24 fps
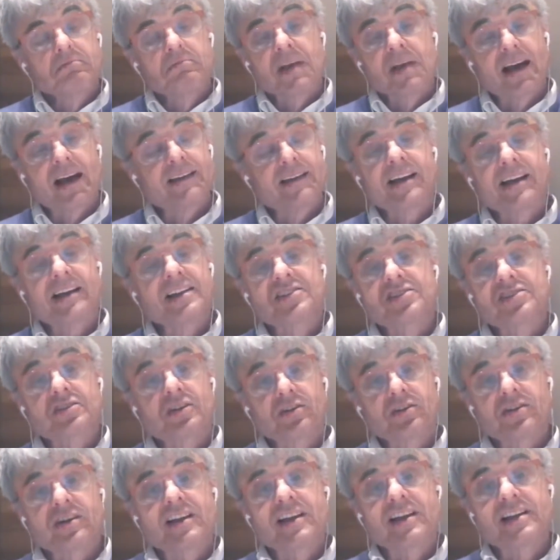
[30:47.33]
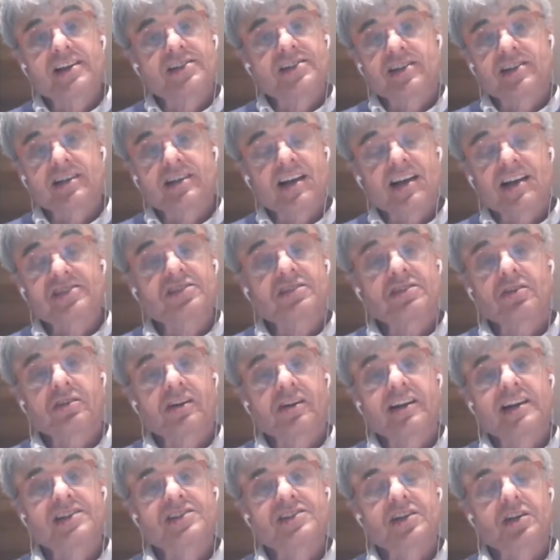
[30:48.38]
Yeah, then that's not an
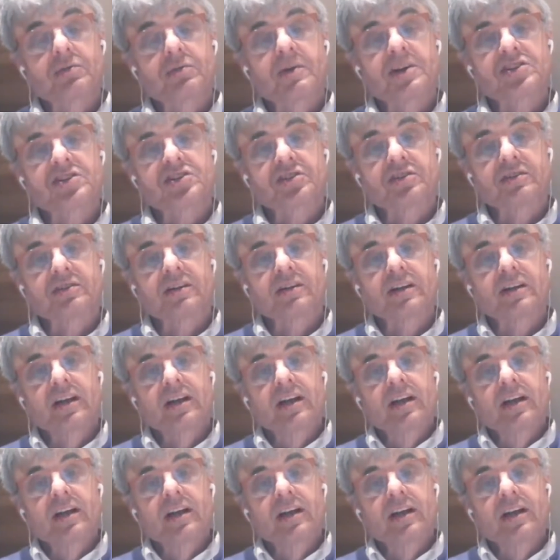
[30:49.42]
easy question.